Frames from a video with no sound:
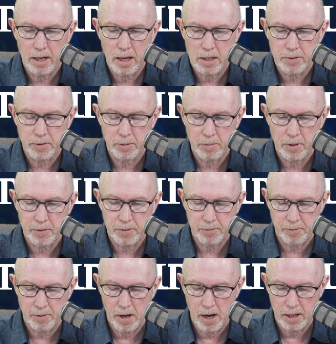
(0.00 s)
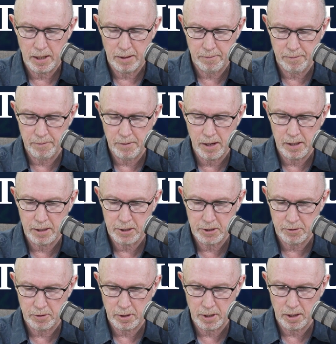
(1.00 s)
the last few months, finally
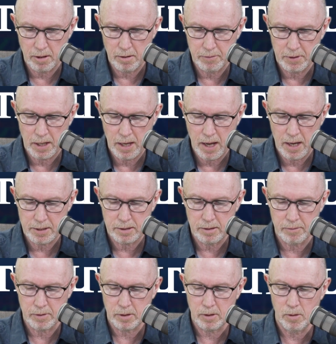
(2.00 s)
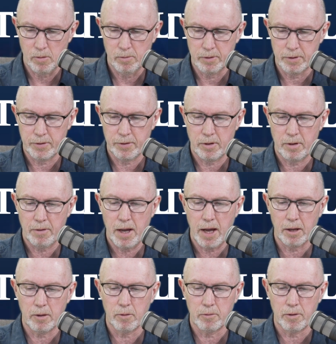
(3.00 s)
shrugging off the last of the COVID sort of
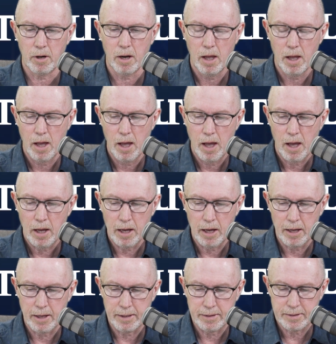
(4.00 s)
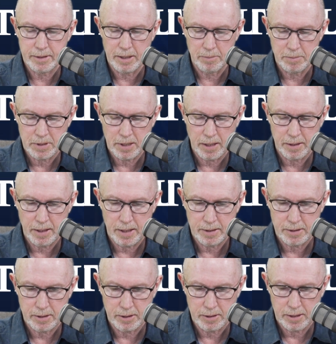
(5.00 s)
hangover. It seems like
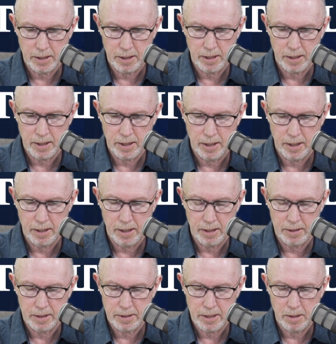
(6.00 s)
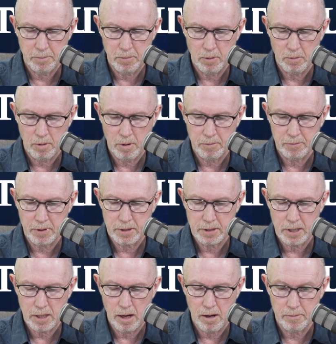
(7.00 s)
that, certainly in the tempo of the
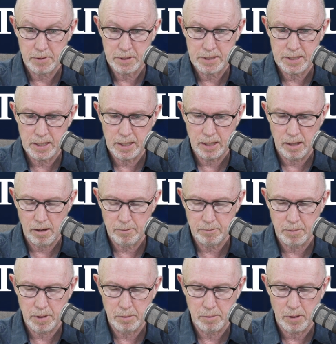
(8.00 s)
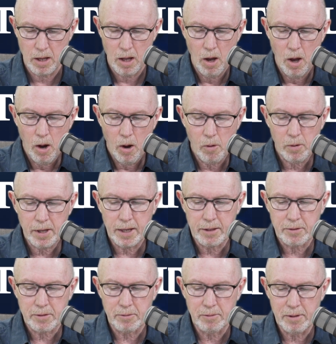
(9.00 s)
city of Melbourne.
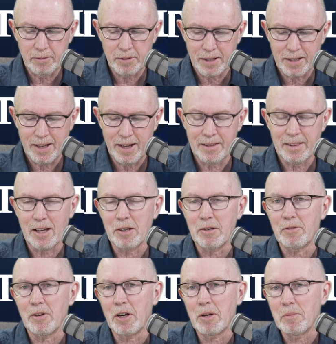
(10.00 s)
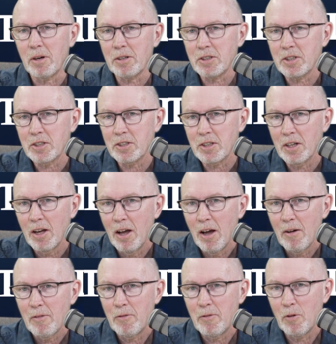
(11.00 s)
Okay, terrific. Hey, thank you very much
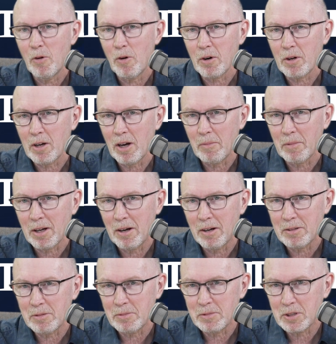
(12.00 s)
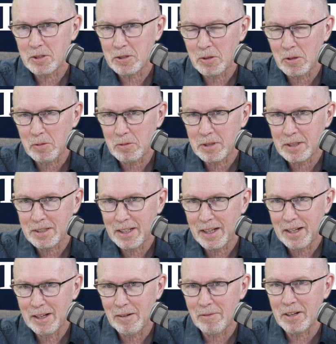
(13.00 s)
for coming on the show
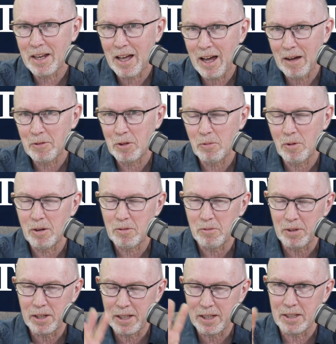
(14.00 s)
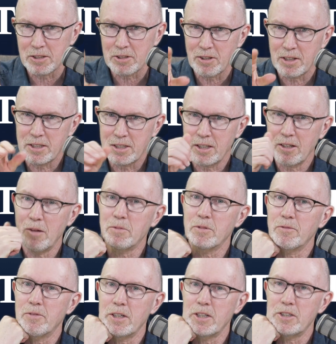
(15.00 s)
today. Lovely to have you on. Really interesting
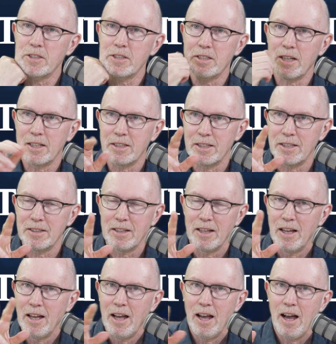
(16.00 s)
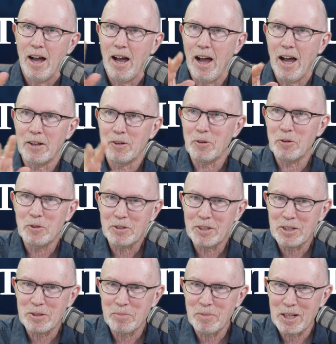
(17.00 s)
observations. I know you
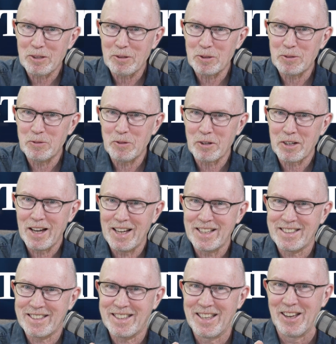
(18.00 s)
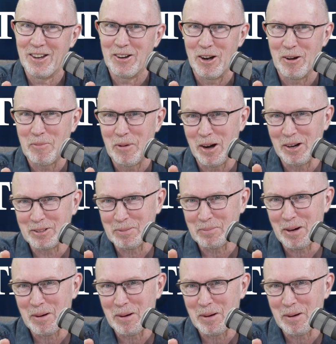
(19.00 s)
didn't make those forecasts about the